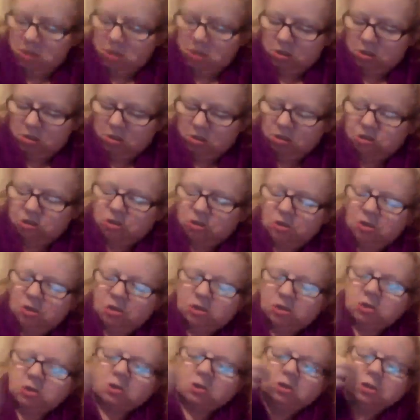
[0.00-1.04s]
And I was trying
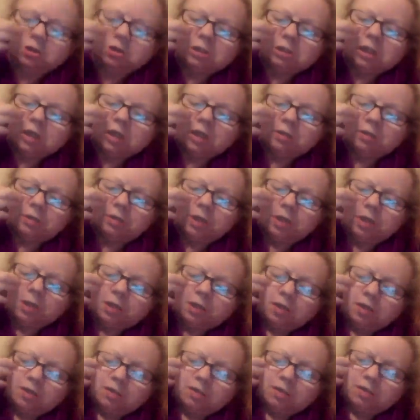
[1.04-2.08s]
to look at
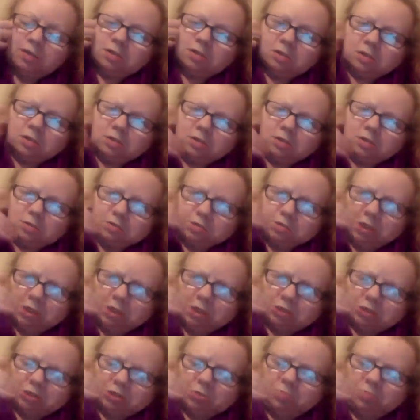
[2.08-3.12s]
their
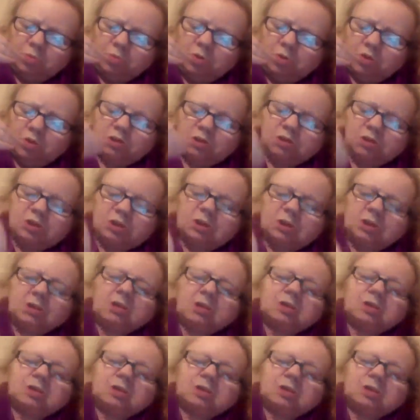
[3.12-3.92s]
national policy.